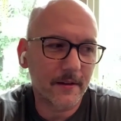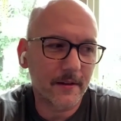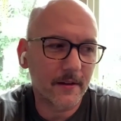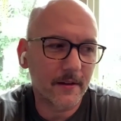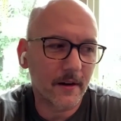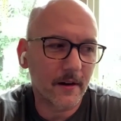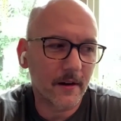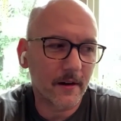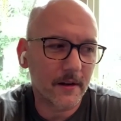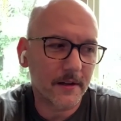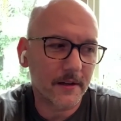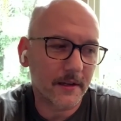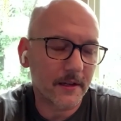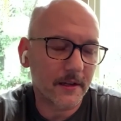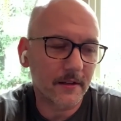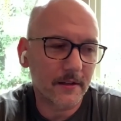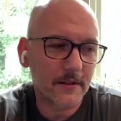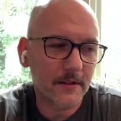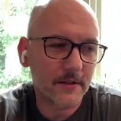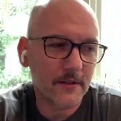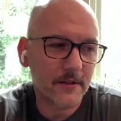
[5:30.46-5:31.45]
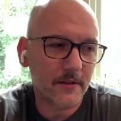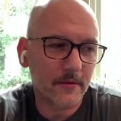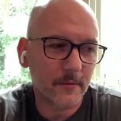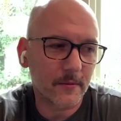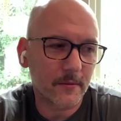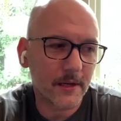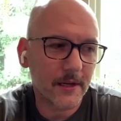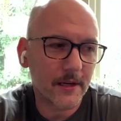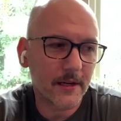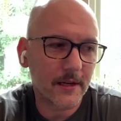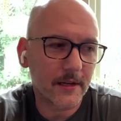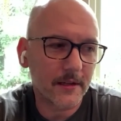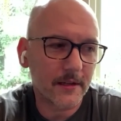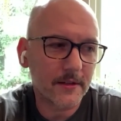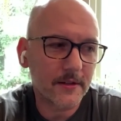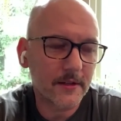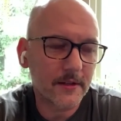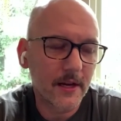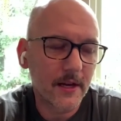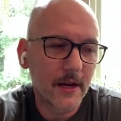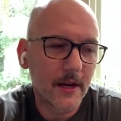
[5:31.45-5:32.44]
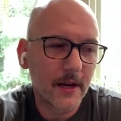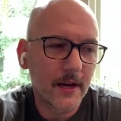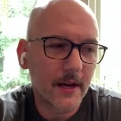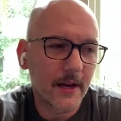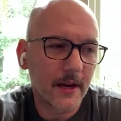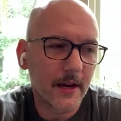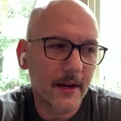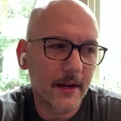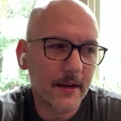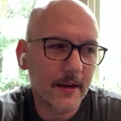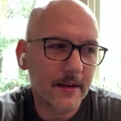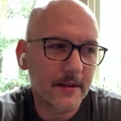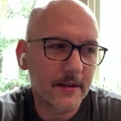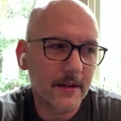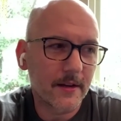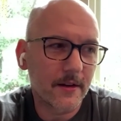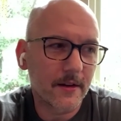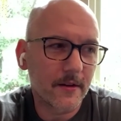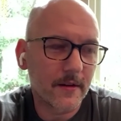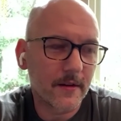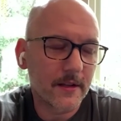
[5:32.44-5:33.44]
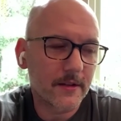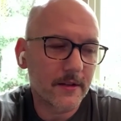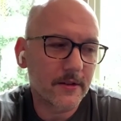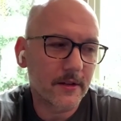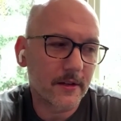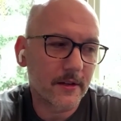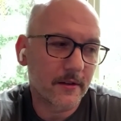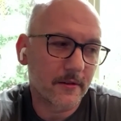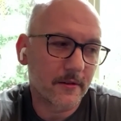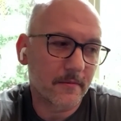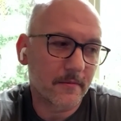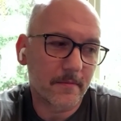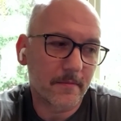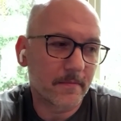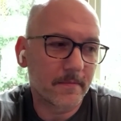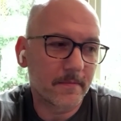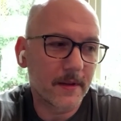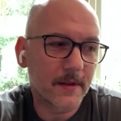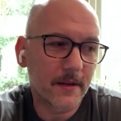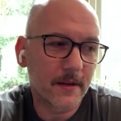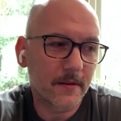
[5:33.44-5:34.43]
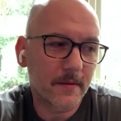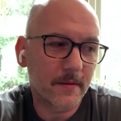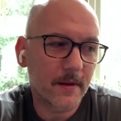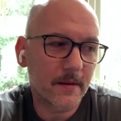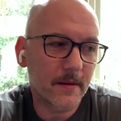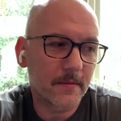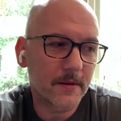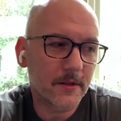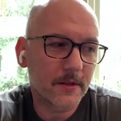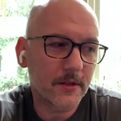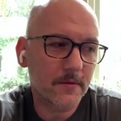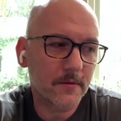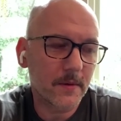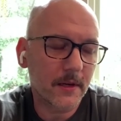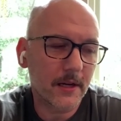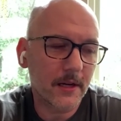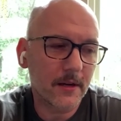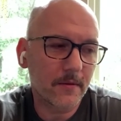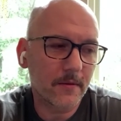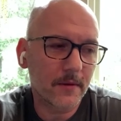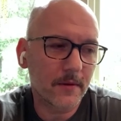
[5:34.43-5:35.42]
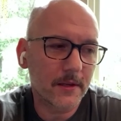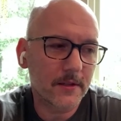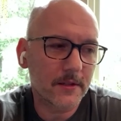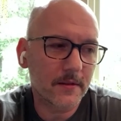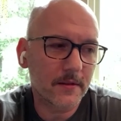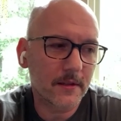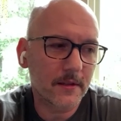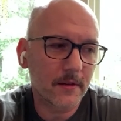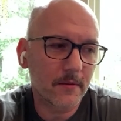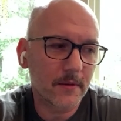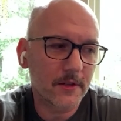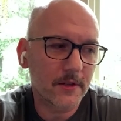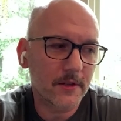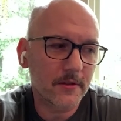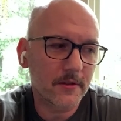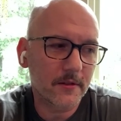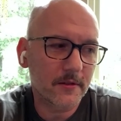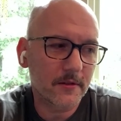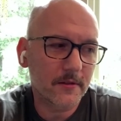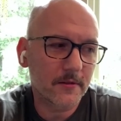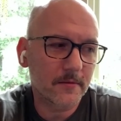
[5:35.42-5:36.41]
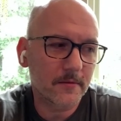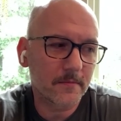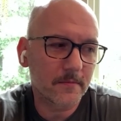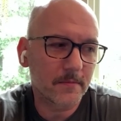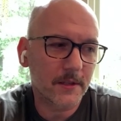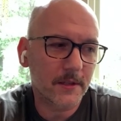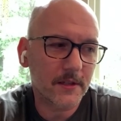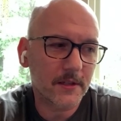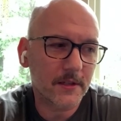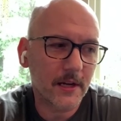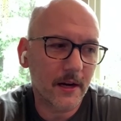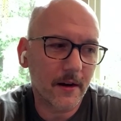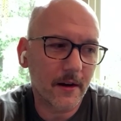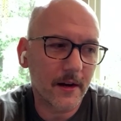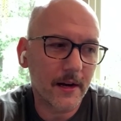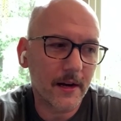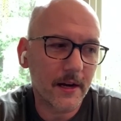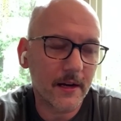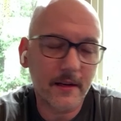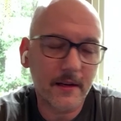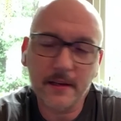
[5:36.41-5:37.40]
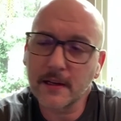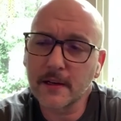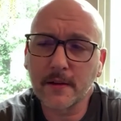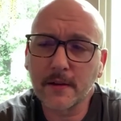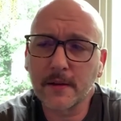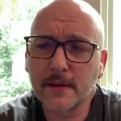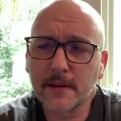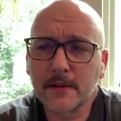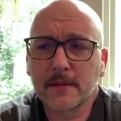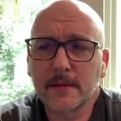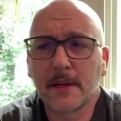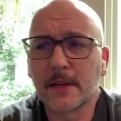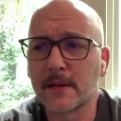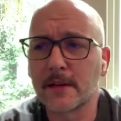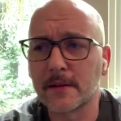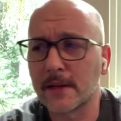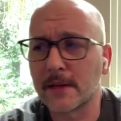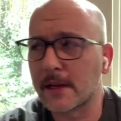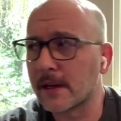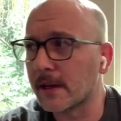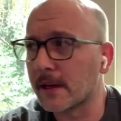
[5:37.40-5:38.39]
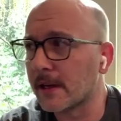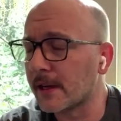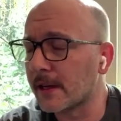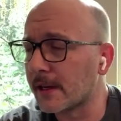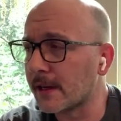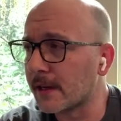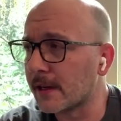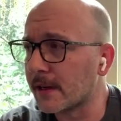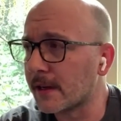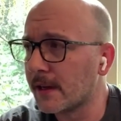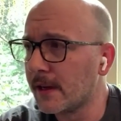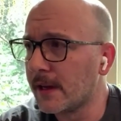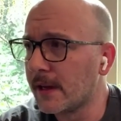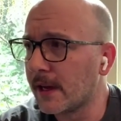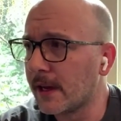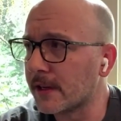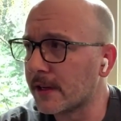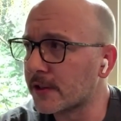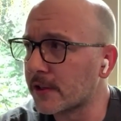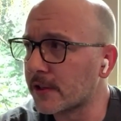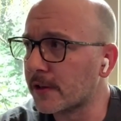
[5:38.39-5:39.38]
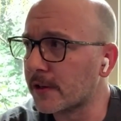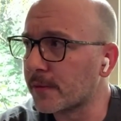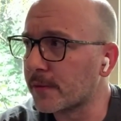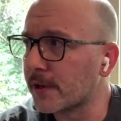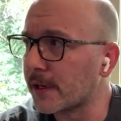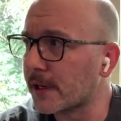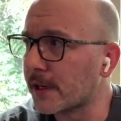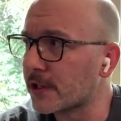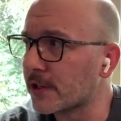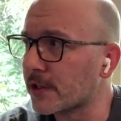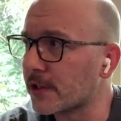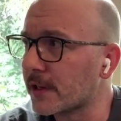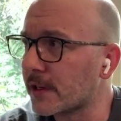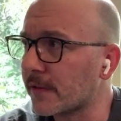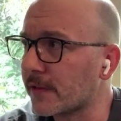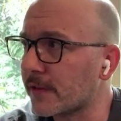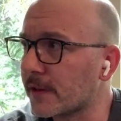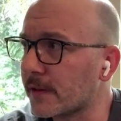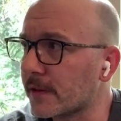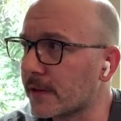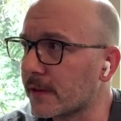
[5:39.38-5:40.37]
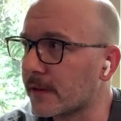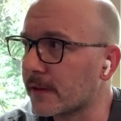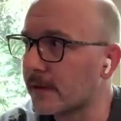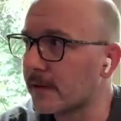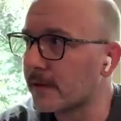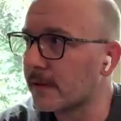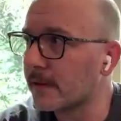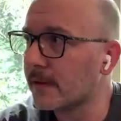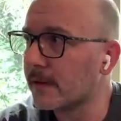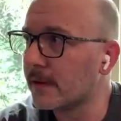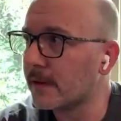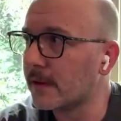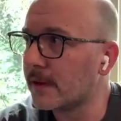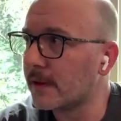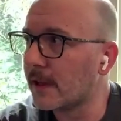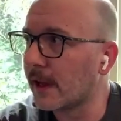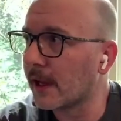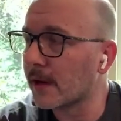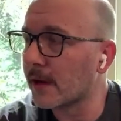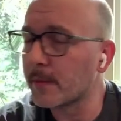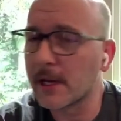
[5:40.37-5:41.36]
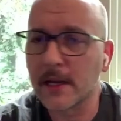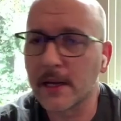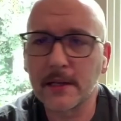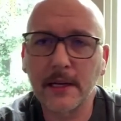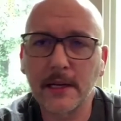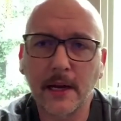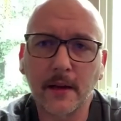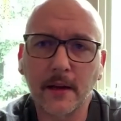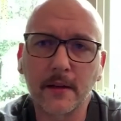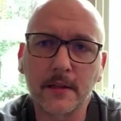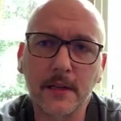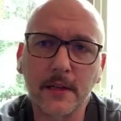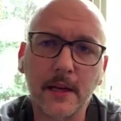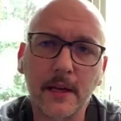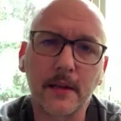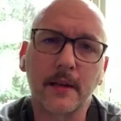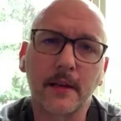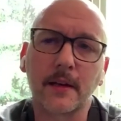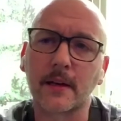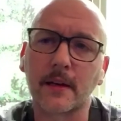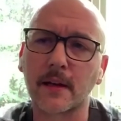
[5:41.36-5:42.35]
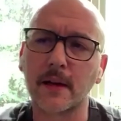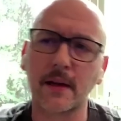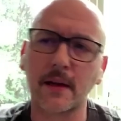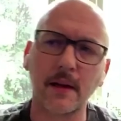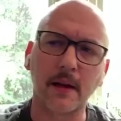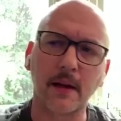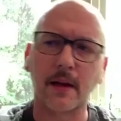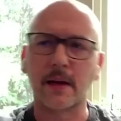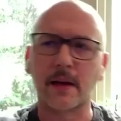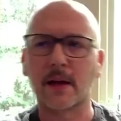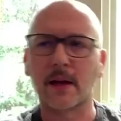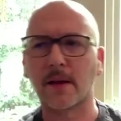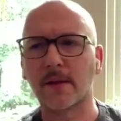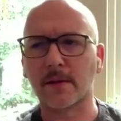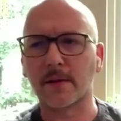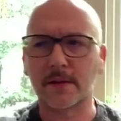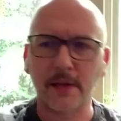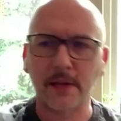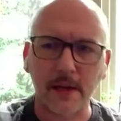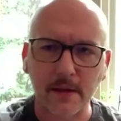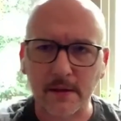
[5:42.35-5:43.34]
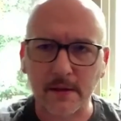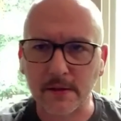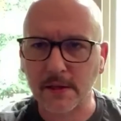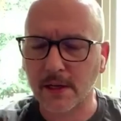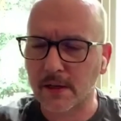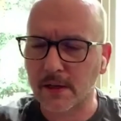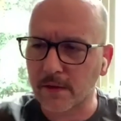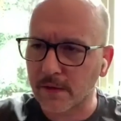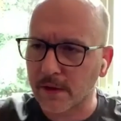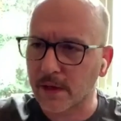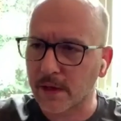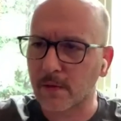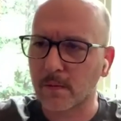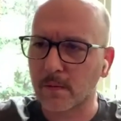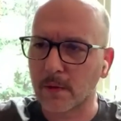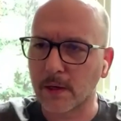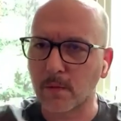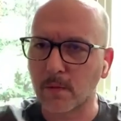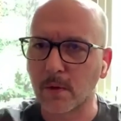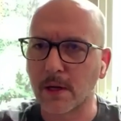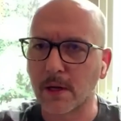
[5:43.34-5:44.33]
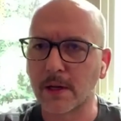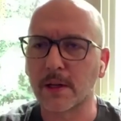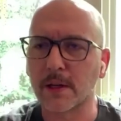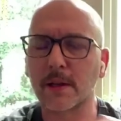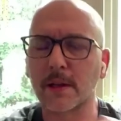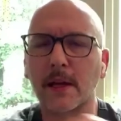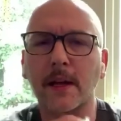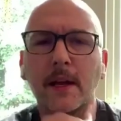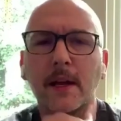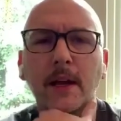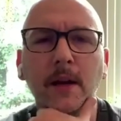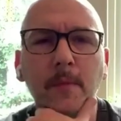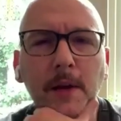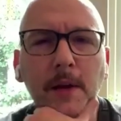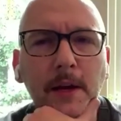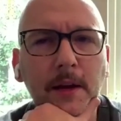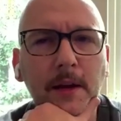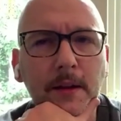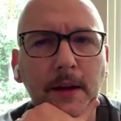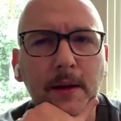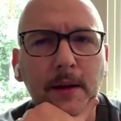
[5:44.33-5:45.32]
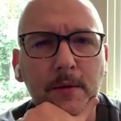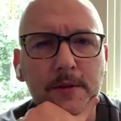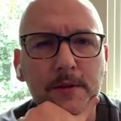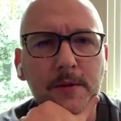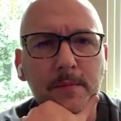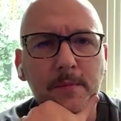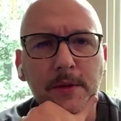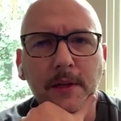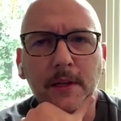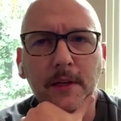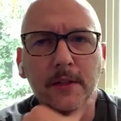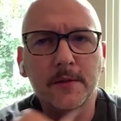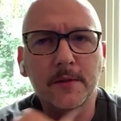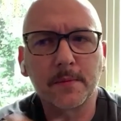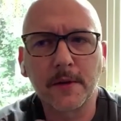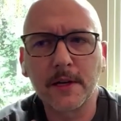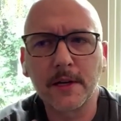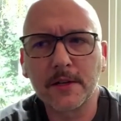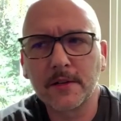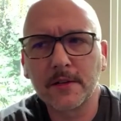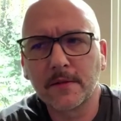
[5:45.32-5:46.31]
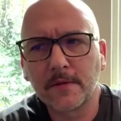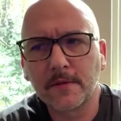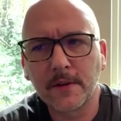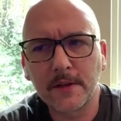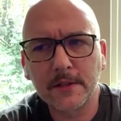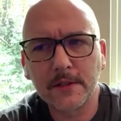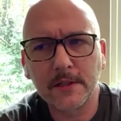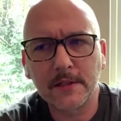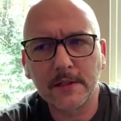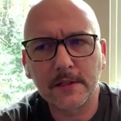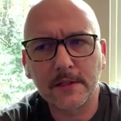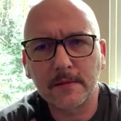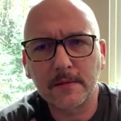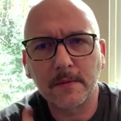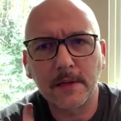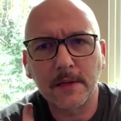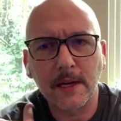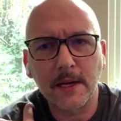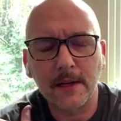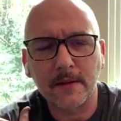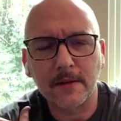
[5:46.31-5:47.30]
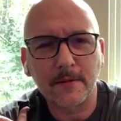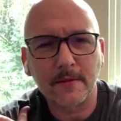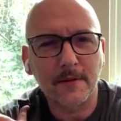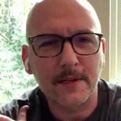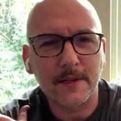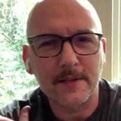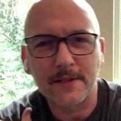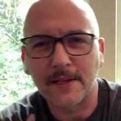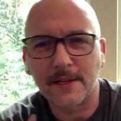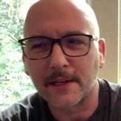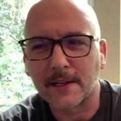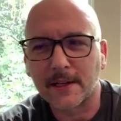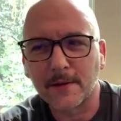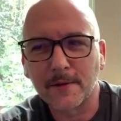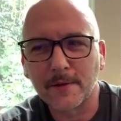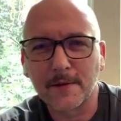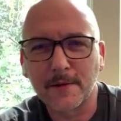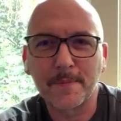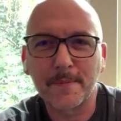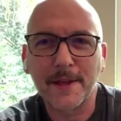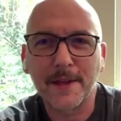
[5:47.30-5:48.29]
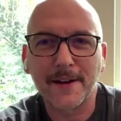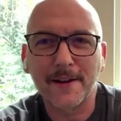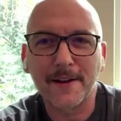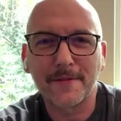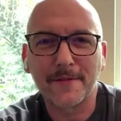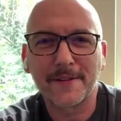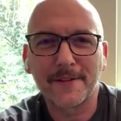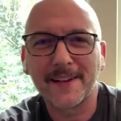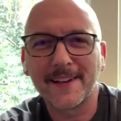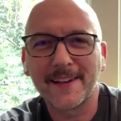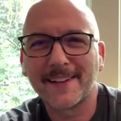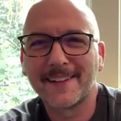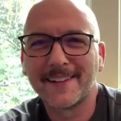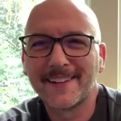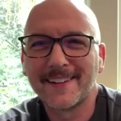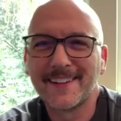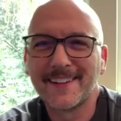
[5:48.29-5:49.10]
are hard to kill in certain ways. And so it was just, we kind of wanted something original but scary. And at a certain point I showed Evan the anime Attack on Titan, and how the Titans kind of like run in that anime, and that was a big inspiration for us because we hadn't quite seen anyone rip that off yet.